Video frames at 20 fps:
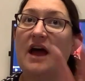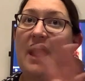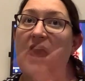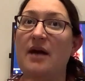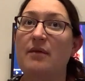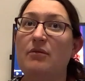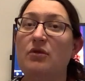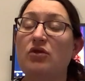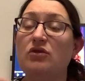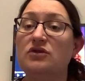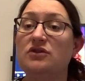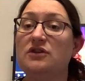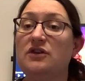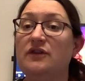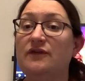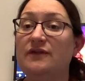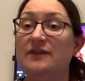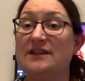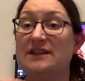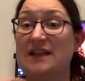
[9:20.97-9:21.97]
lots
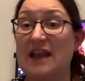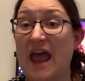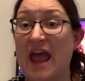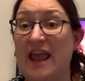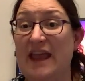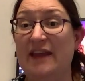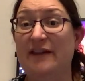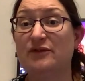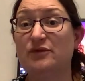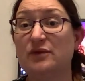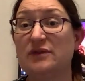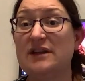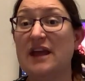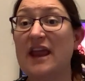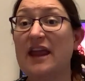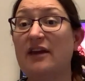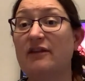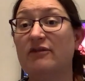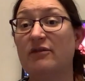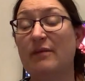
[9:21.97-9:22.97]
of slaves were
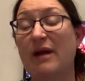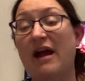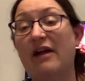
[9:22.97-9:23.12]
taken from